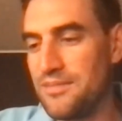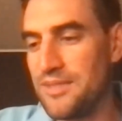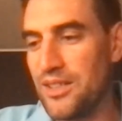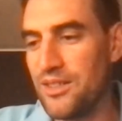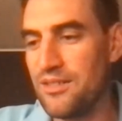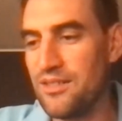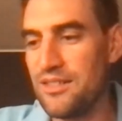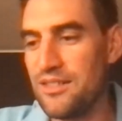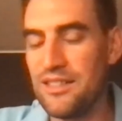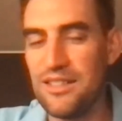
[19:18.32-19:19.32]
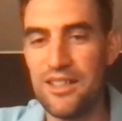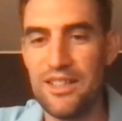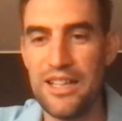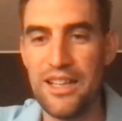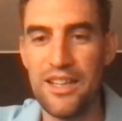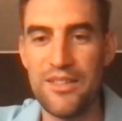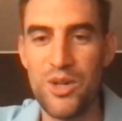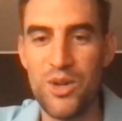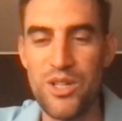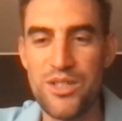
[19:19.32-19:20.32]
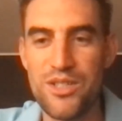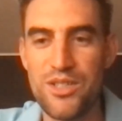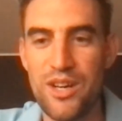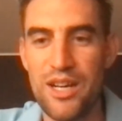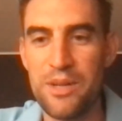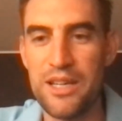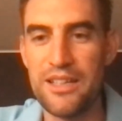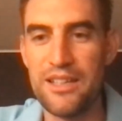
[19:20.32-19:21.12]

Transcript: I'll let the audience decide, but